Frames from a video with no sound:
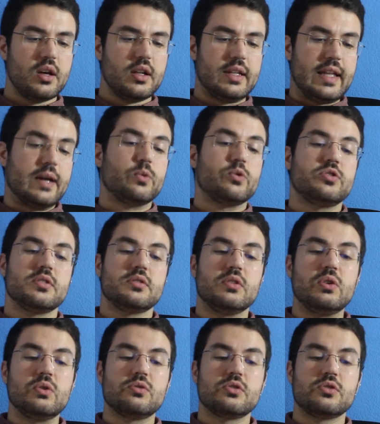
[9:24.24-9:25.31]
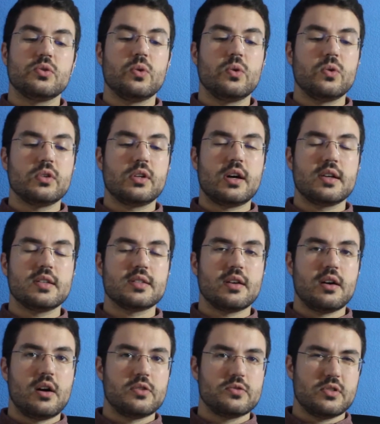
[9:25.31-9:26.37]
Language is used to organize,
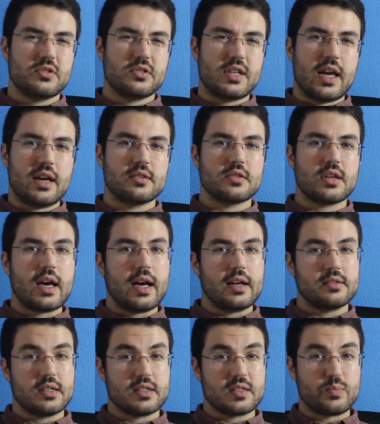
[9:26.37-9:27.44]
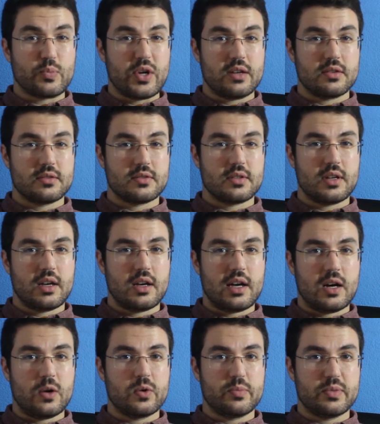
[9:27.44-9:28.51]
understand, and express
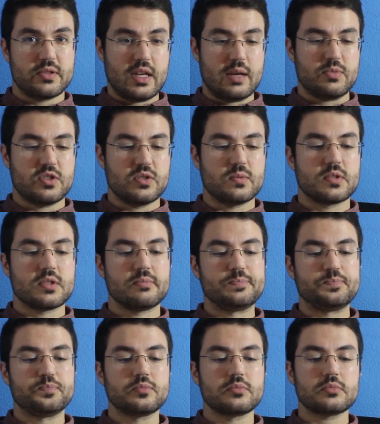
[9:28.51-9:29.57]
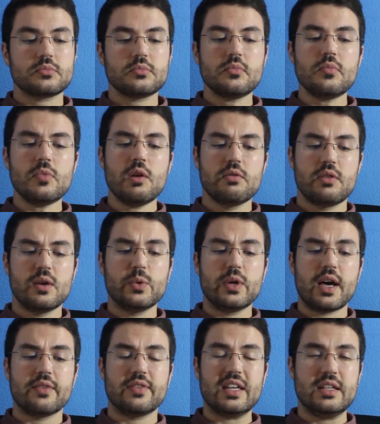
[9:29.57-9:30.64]
our perceptions. Then we
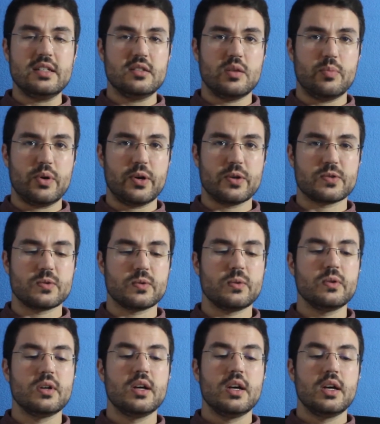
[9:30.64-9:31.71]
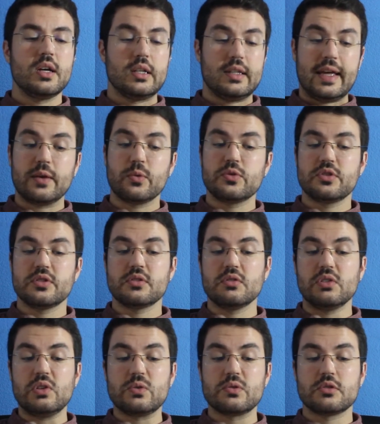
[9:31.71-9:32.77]
have interpersonal. Language is
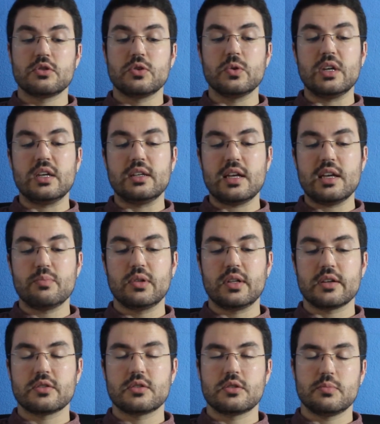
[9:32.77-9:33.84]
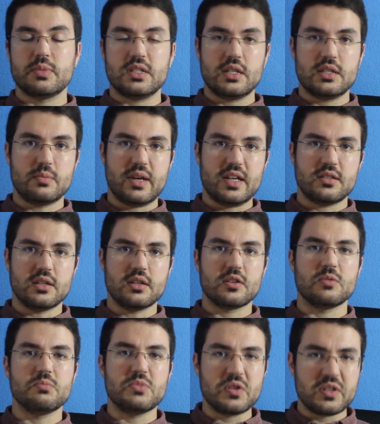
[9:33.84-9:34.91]
used to enable us to participate in
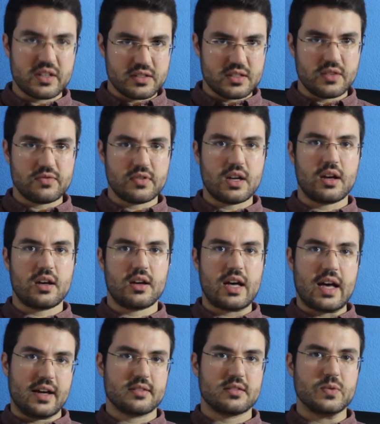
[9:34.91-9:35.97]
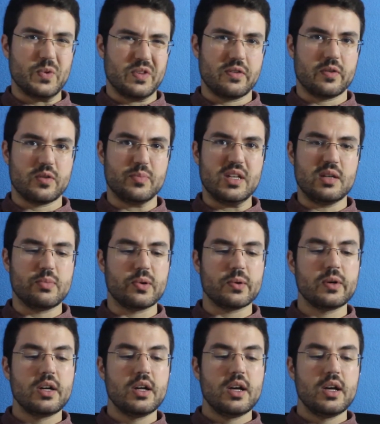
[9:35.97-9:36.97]
communicative acts with other people.